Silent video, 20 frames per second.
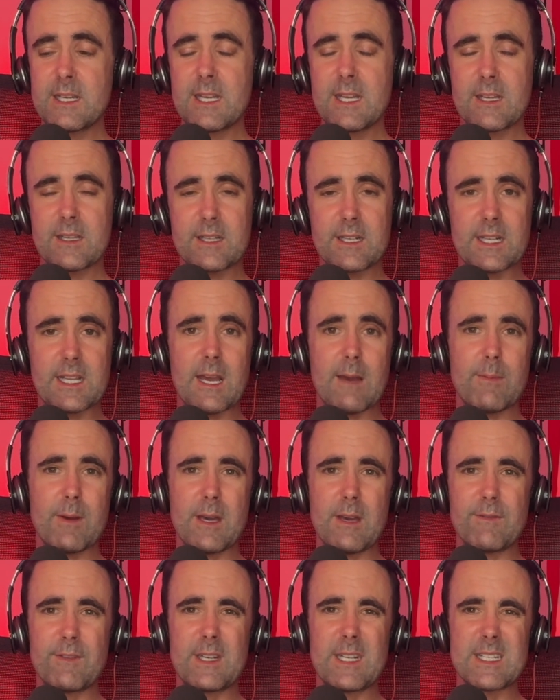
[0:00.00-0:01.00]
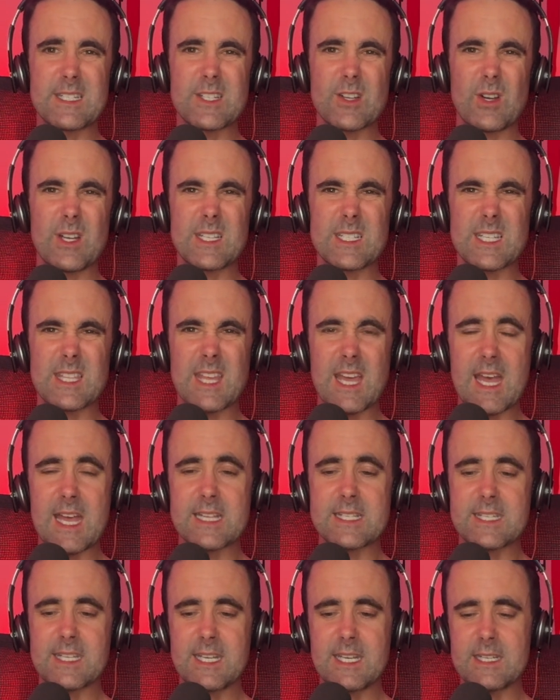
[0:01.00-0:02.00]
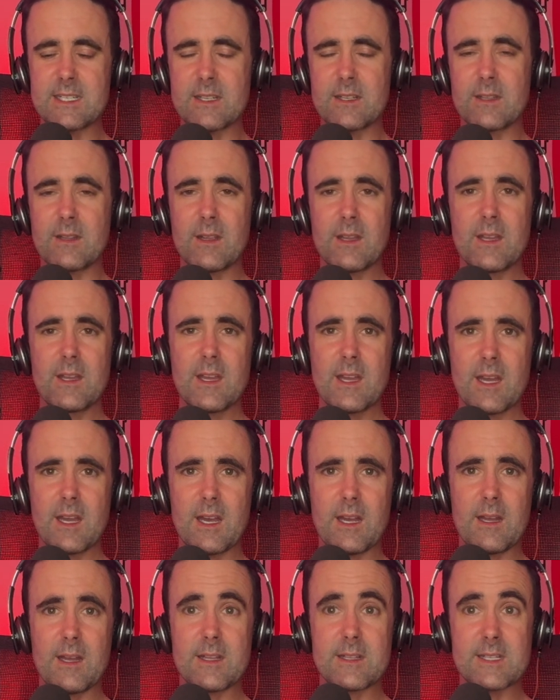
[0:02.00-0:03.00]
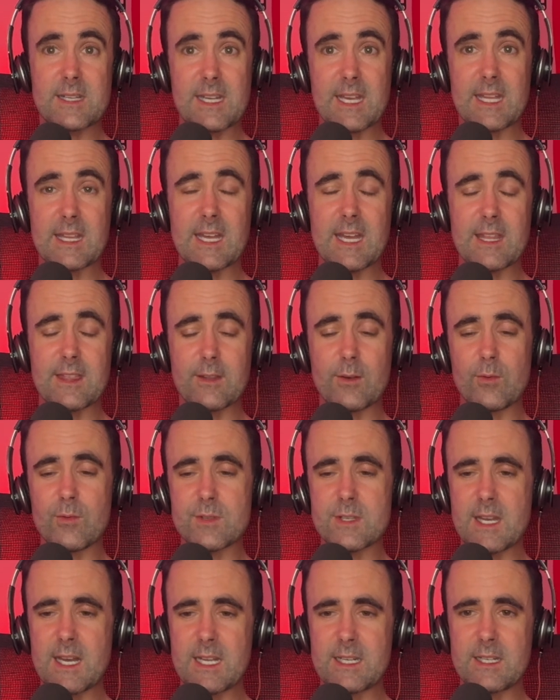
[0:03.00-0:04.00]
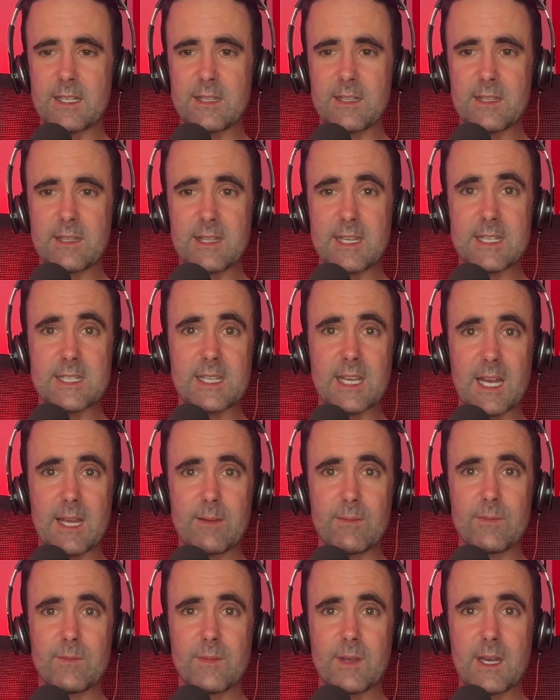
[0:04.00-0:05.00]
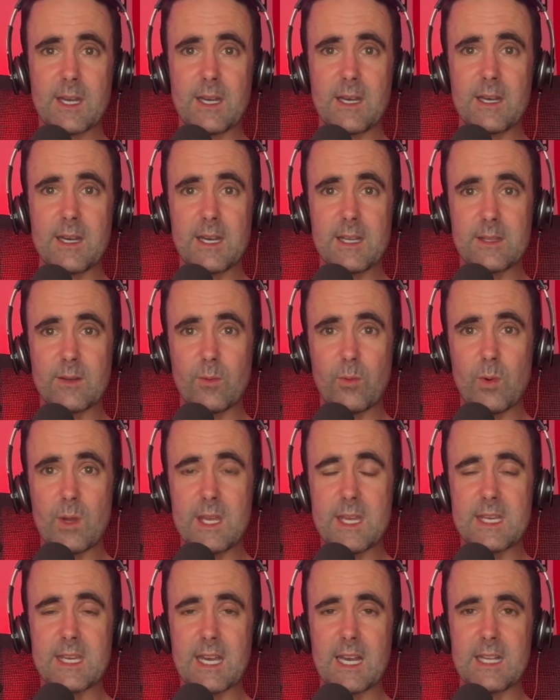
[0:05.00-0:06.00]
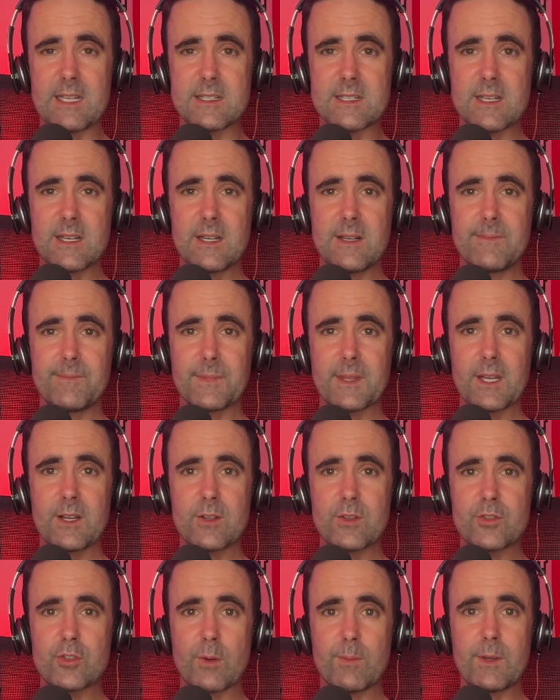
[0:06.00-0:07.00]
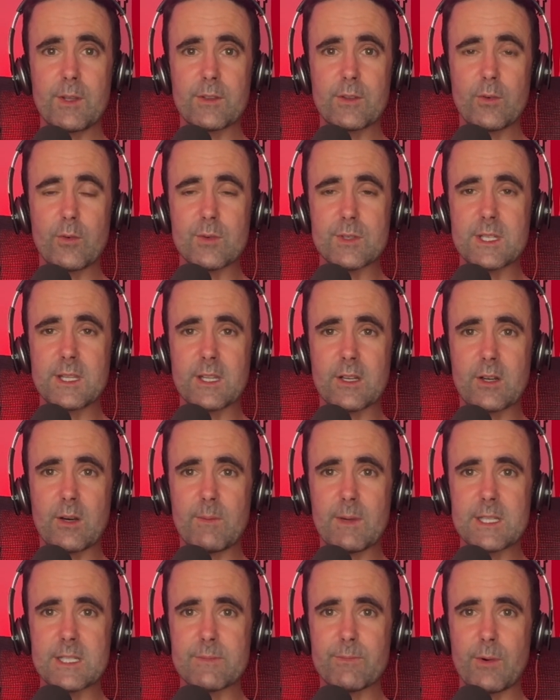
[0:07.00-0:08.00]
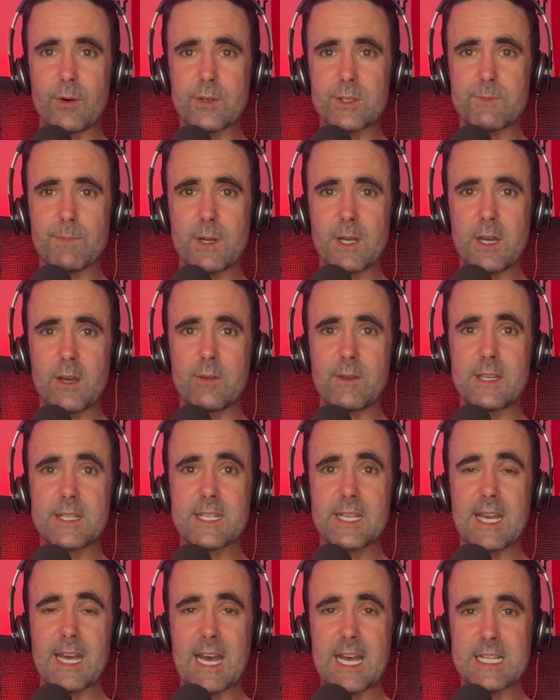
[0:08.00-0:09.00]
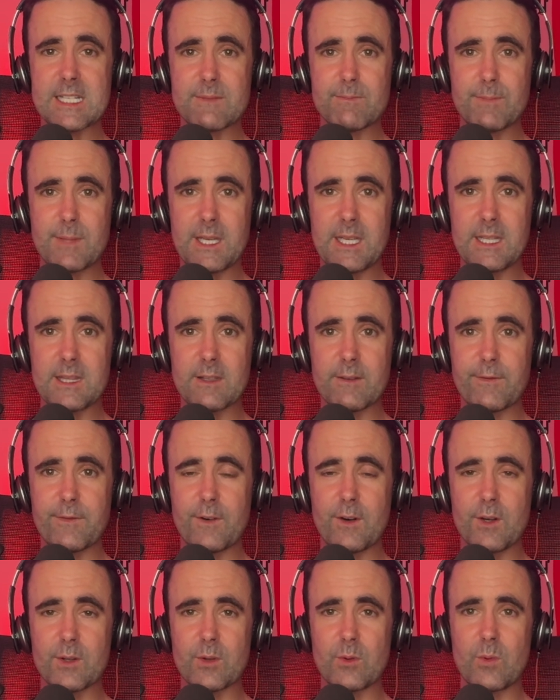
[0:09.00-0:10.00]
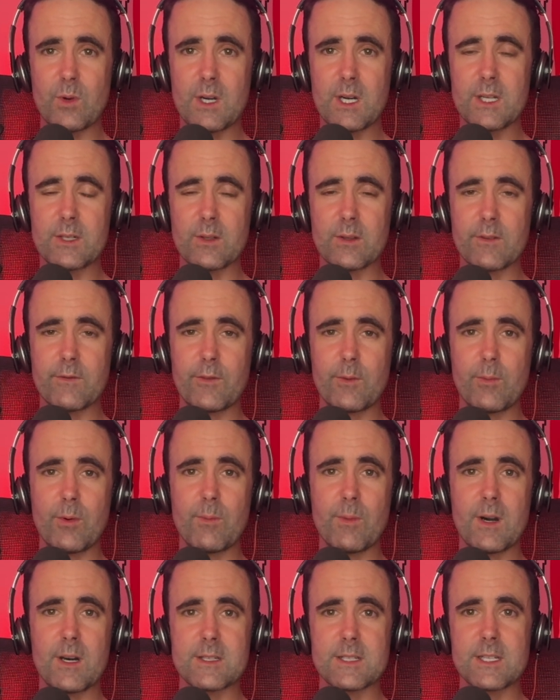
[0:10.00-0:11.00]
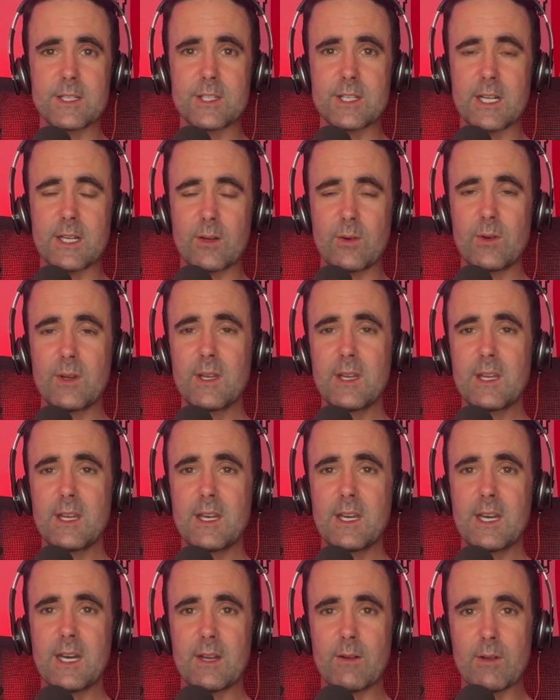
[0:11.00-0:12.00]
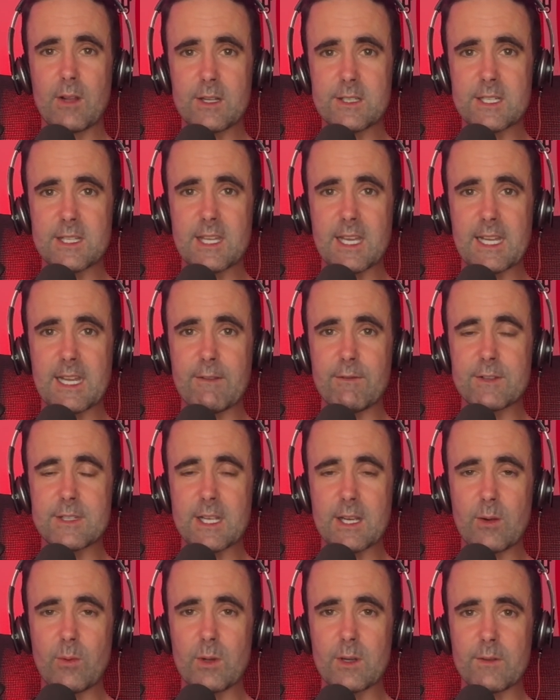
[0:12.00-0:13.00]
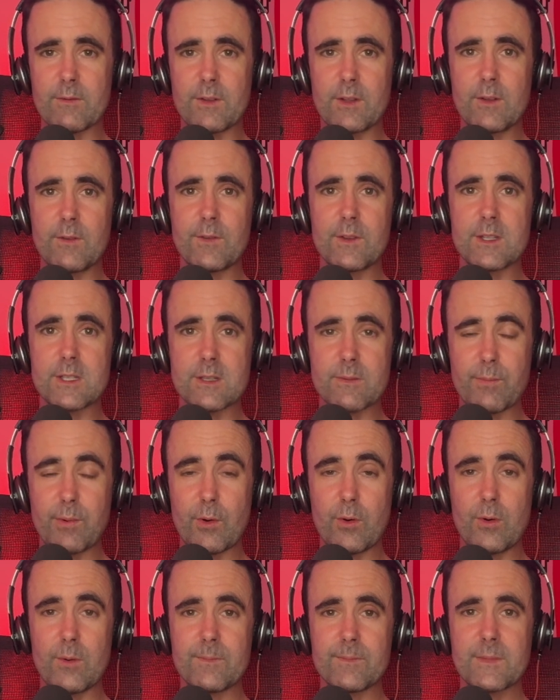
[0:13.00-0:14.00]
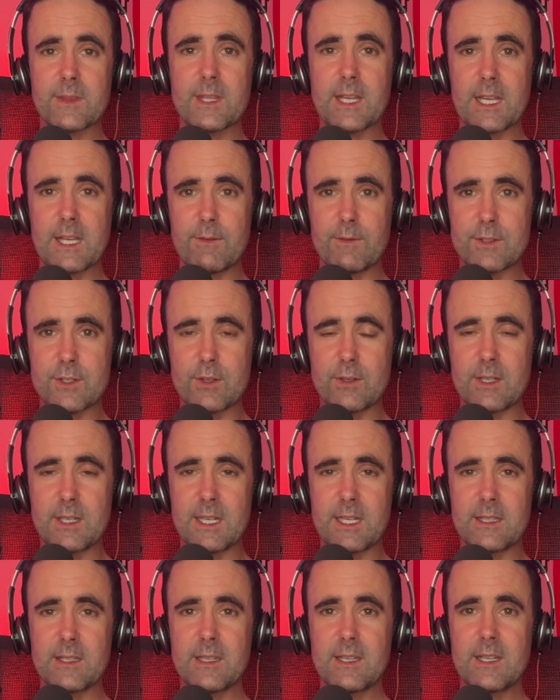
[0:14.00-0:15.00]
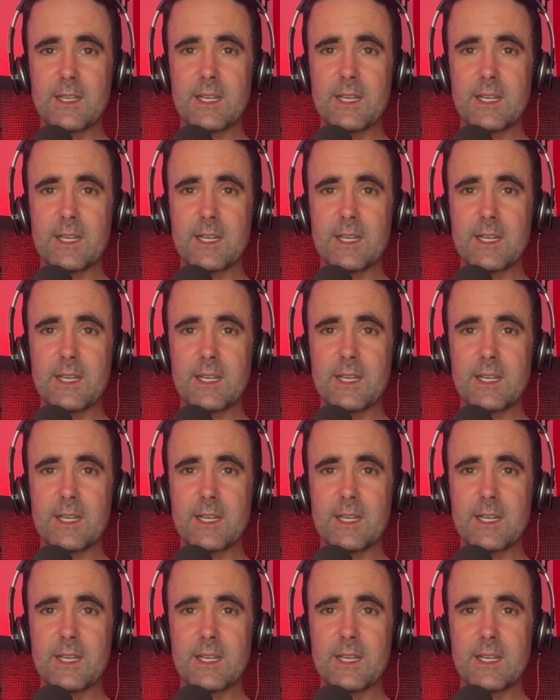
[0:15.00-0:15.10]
Going to get a bit of an insight into their season and get their thoughts ahead of this game at the weekend. Drop your thoughts in the comments box below. This has been the final word on the Football Martin channel. And I'd like to thank every single one of you for the support. Thank you for tuning in.